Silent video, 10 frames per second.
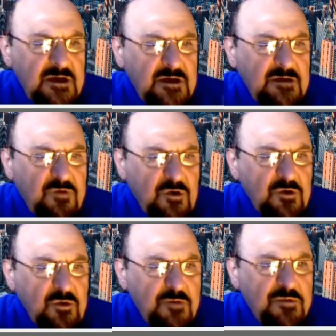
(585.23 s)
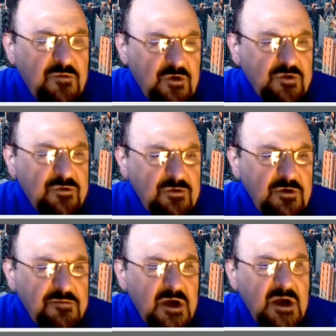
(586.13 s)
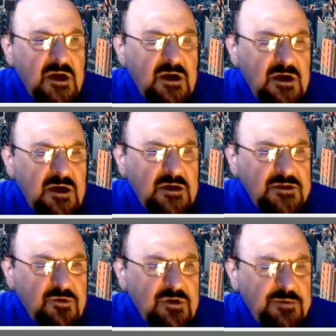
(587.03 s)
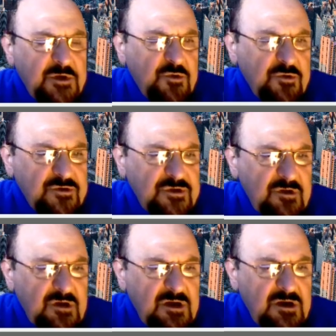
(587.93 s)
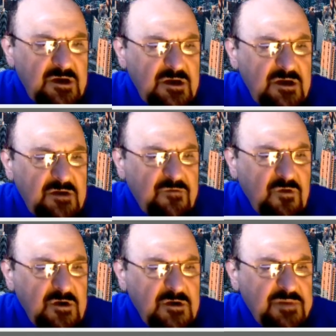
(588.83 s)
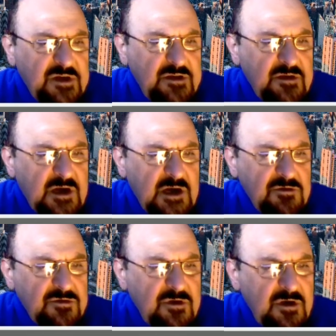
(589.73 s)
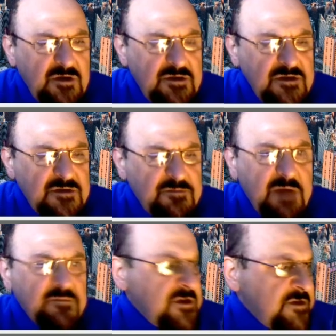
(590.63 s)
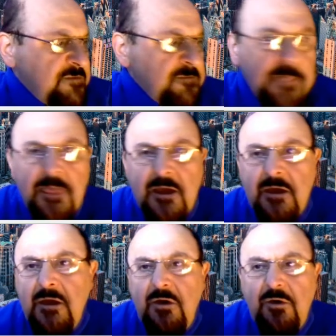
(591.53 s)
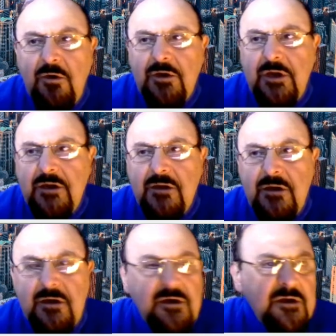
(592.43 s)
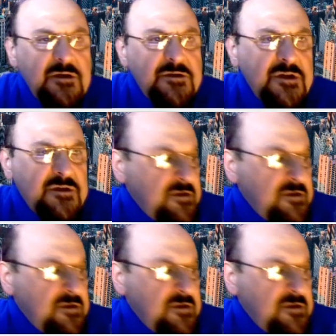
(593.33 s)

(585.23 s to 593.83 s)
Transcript: for do loop is going to be used for printing out these members. Okay, just